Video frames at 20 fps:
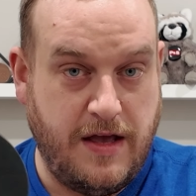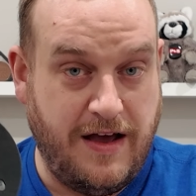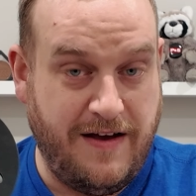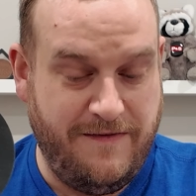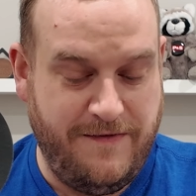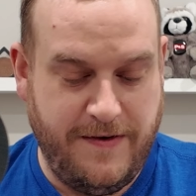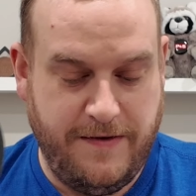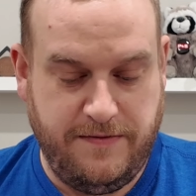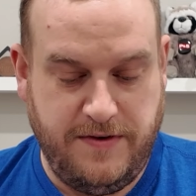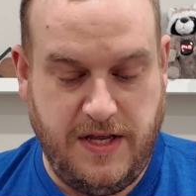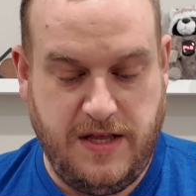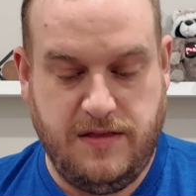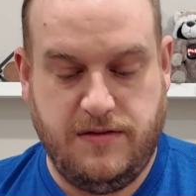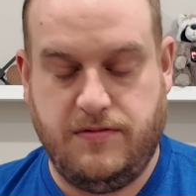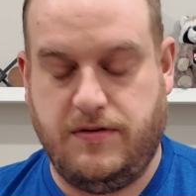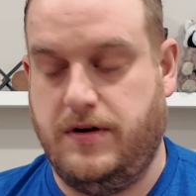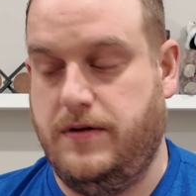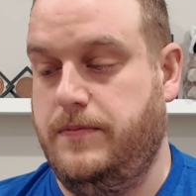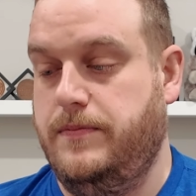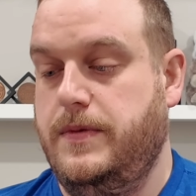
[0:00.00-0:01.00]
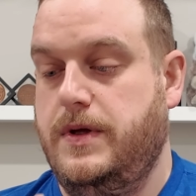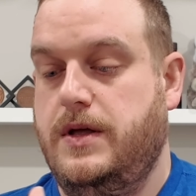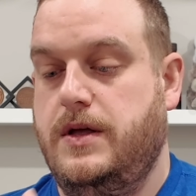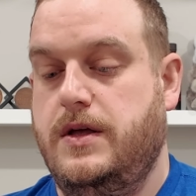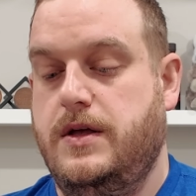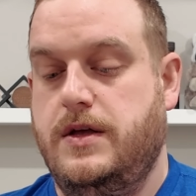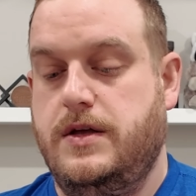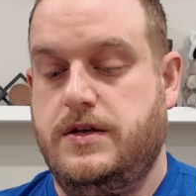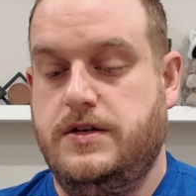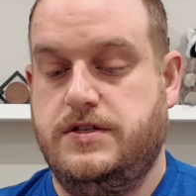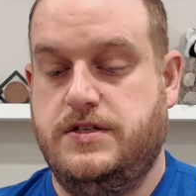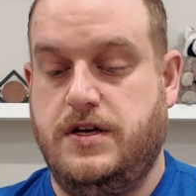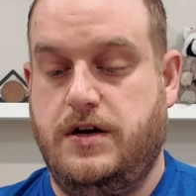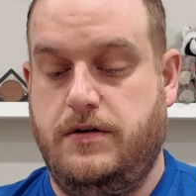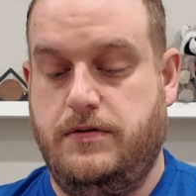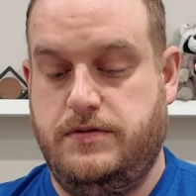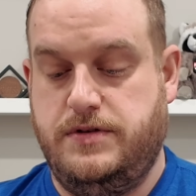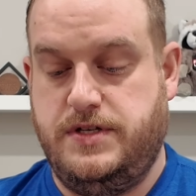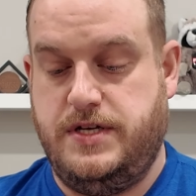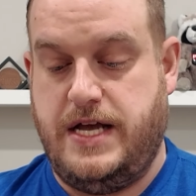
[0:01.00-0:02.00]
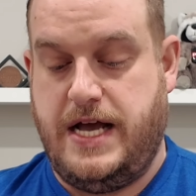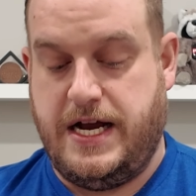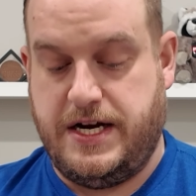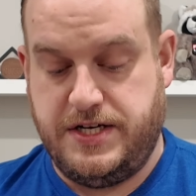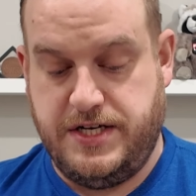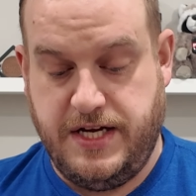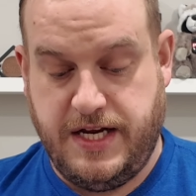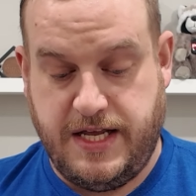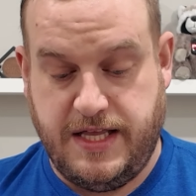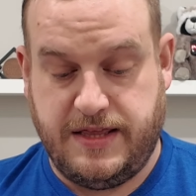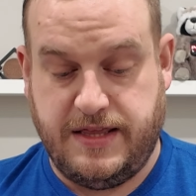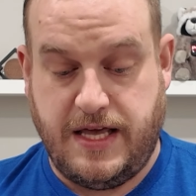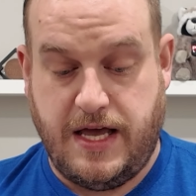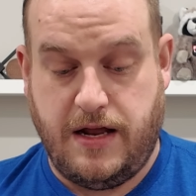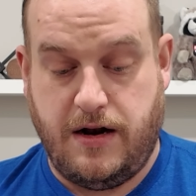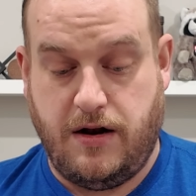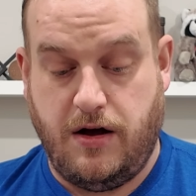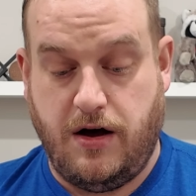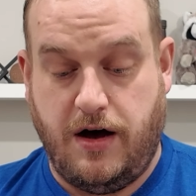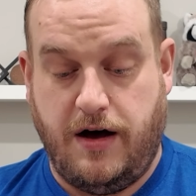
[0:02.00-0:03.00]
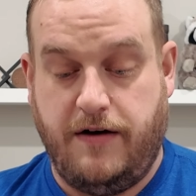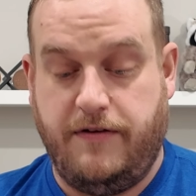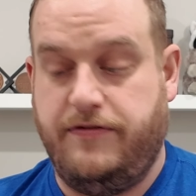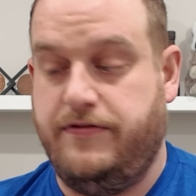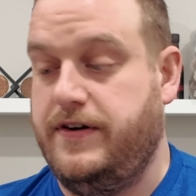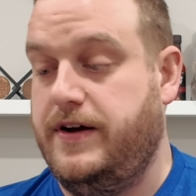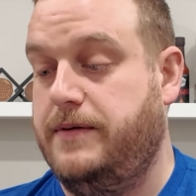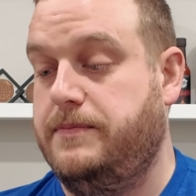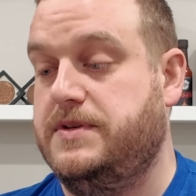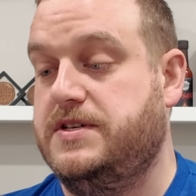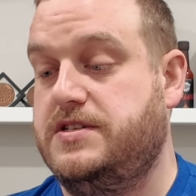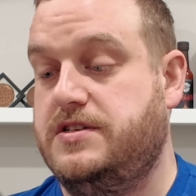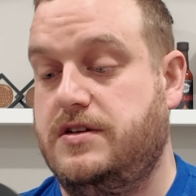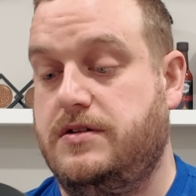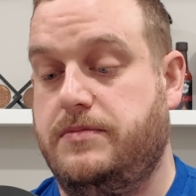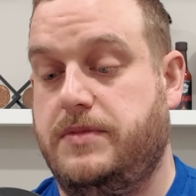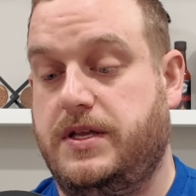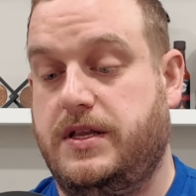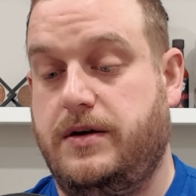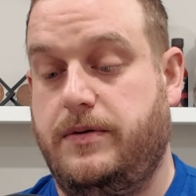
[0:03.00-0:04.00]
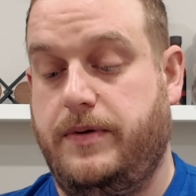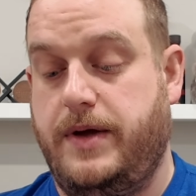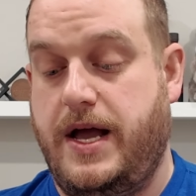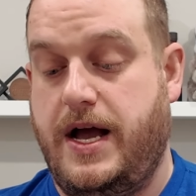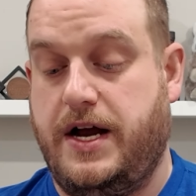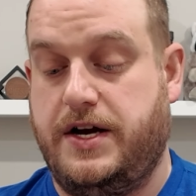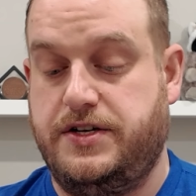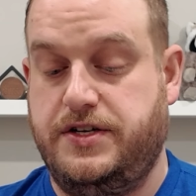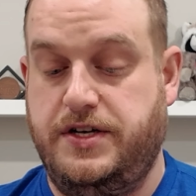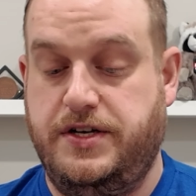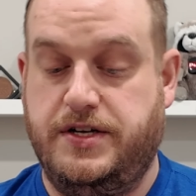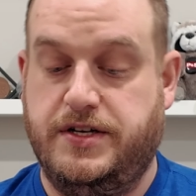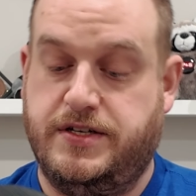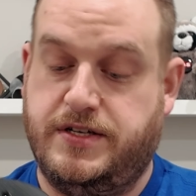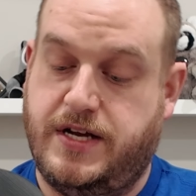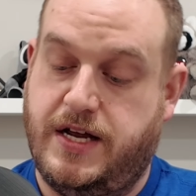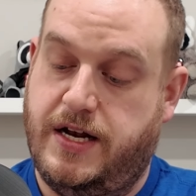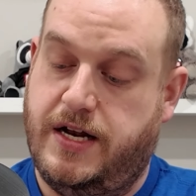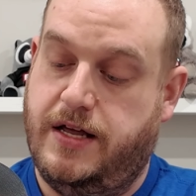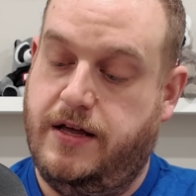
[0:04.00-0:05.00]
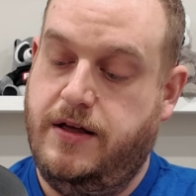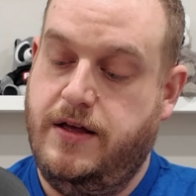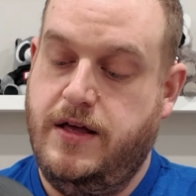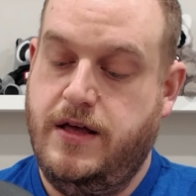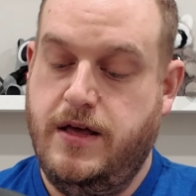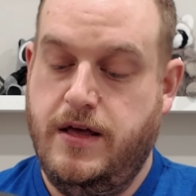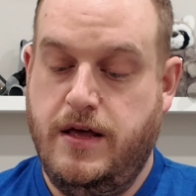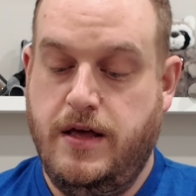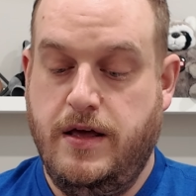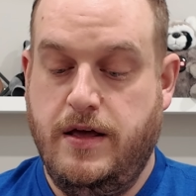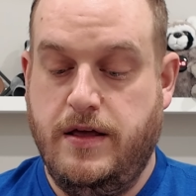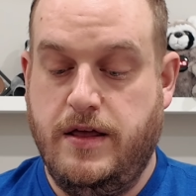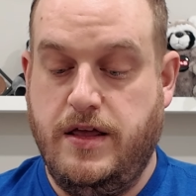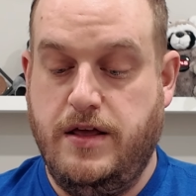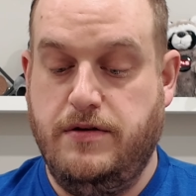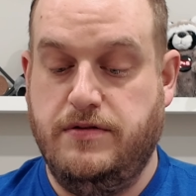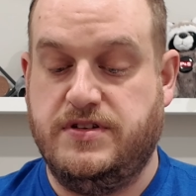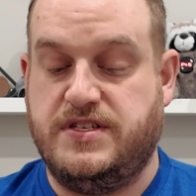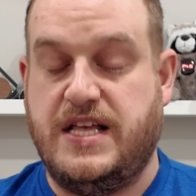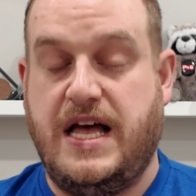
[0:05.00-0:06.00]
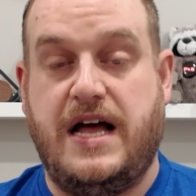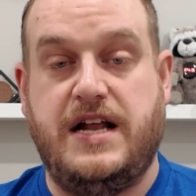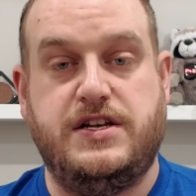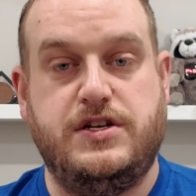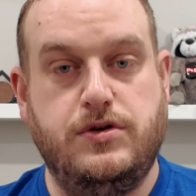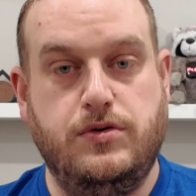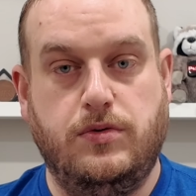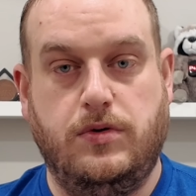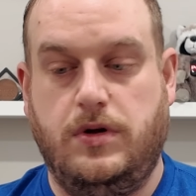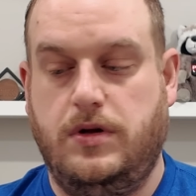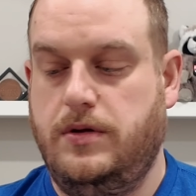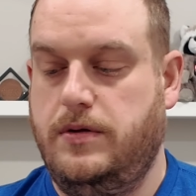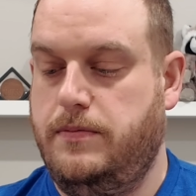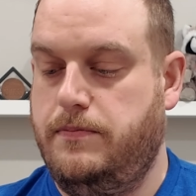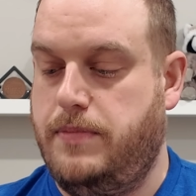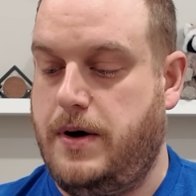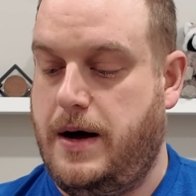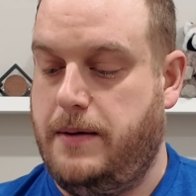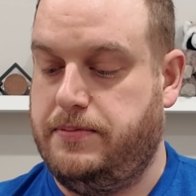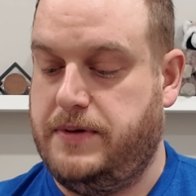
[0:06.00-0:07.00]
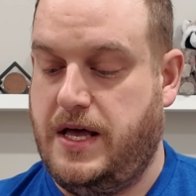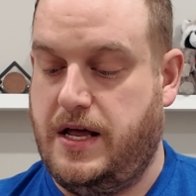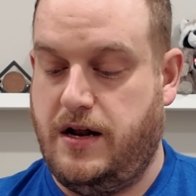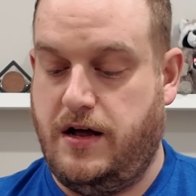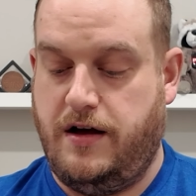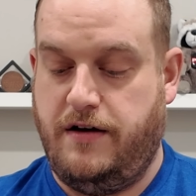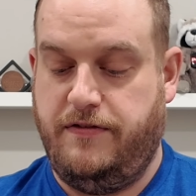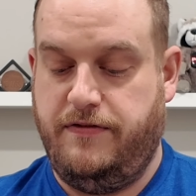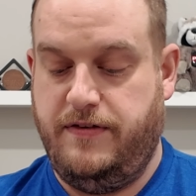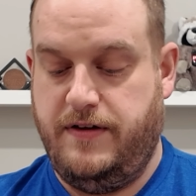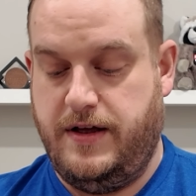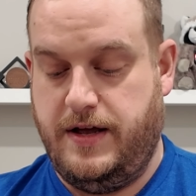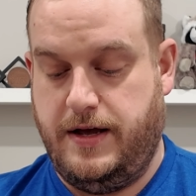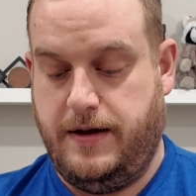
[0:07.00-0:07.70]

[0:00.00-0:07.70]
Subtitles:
a 15 throw. So to actually get that off, I'm assuming that we actually just kind of use that tool, pop that off.